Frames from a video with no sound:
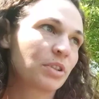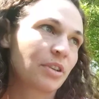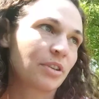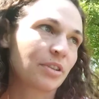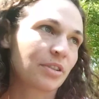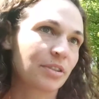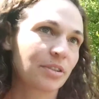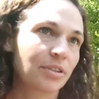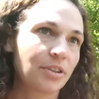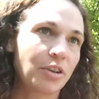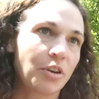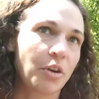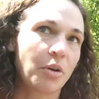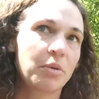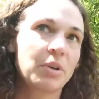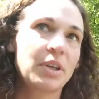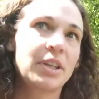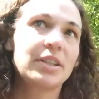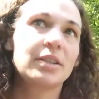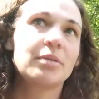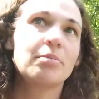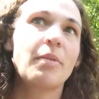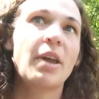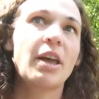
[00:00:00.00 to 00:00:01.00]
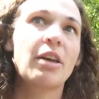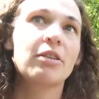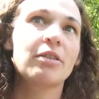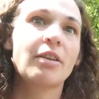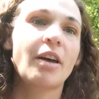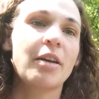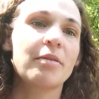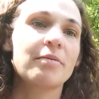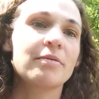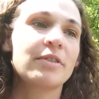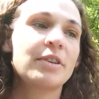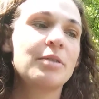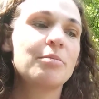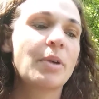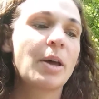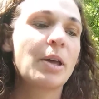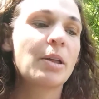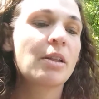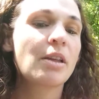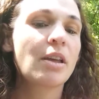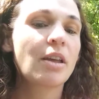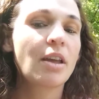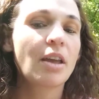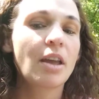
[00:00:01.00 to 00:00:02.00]
because, you know, he's male, I'm female.
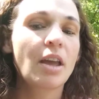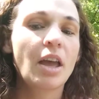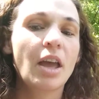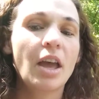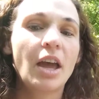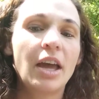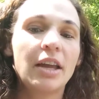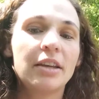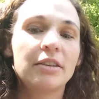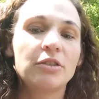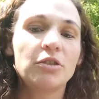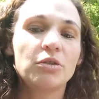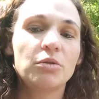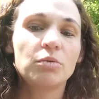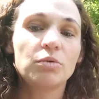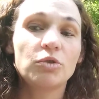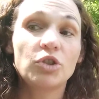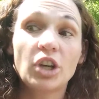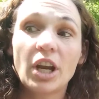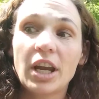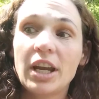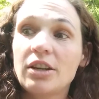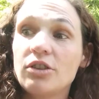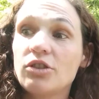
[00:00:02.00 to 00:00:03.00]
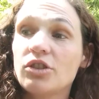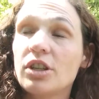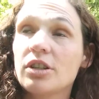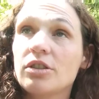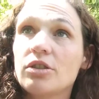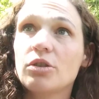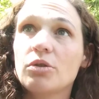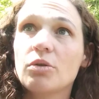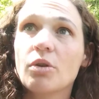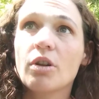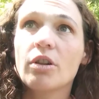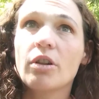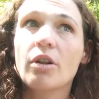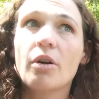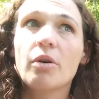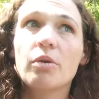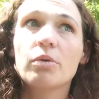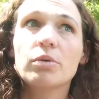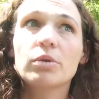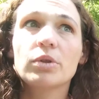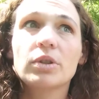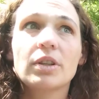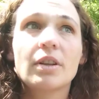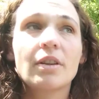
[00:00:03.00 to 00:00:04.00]
And you change into
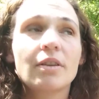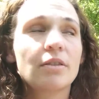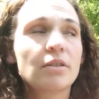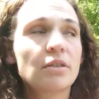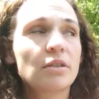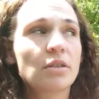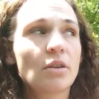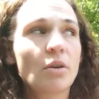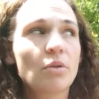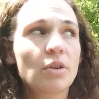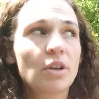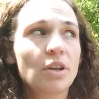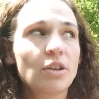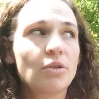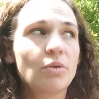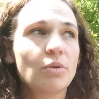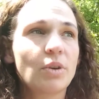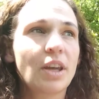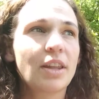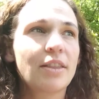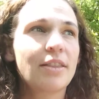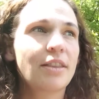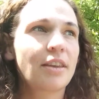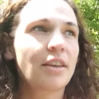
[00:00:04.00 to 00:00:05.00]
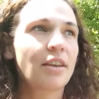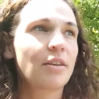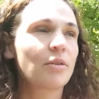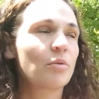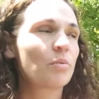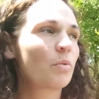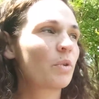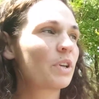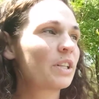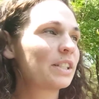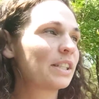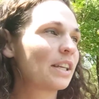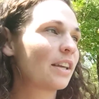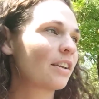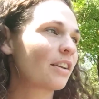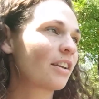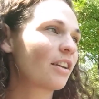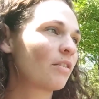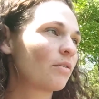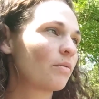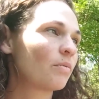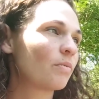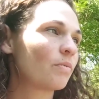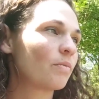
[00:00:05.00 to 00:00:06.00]
clothes so that you get the, what is it,
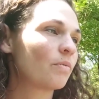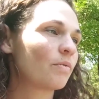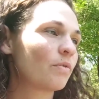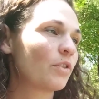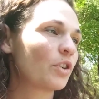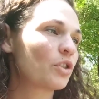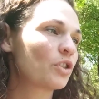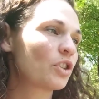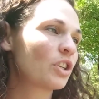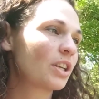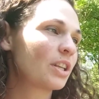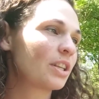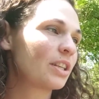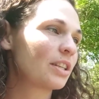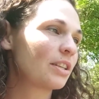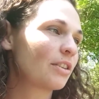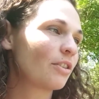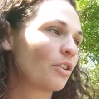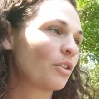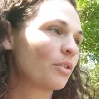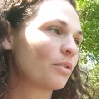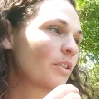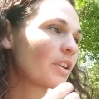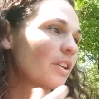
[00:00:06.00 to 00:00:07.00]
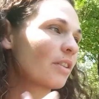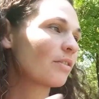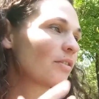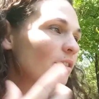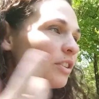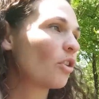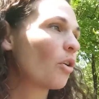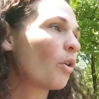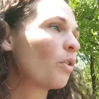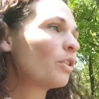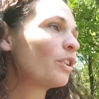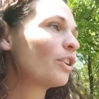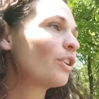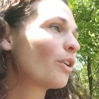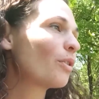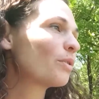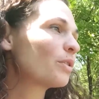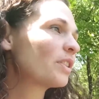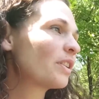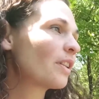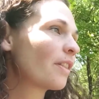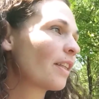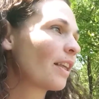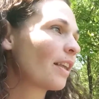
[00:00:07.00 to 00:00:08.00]
conversion or the Holy
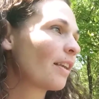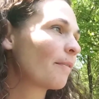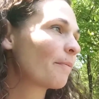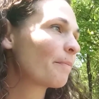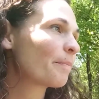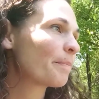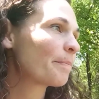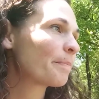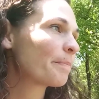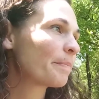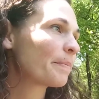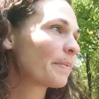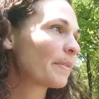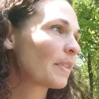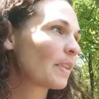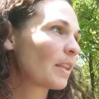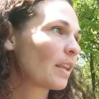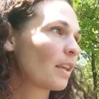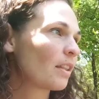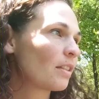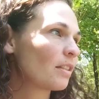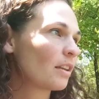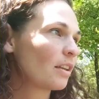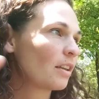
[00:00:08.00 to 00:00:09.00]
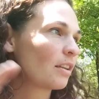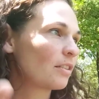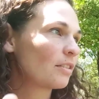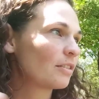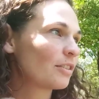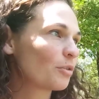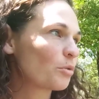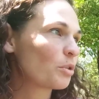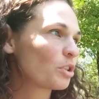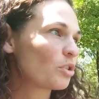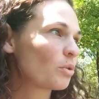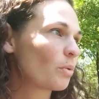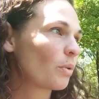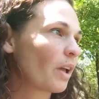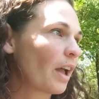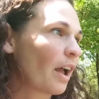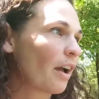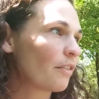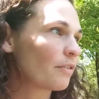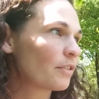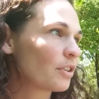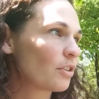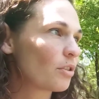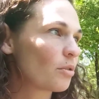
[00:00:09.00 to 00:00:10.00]
Ghost thing? The ritual
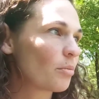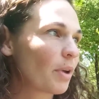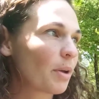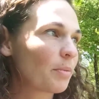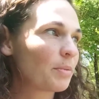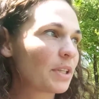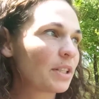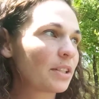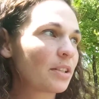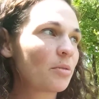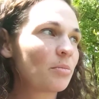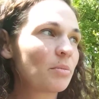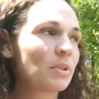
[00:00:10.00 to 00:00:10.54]
after the baptisms?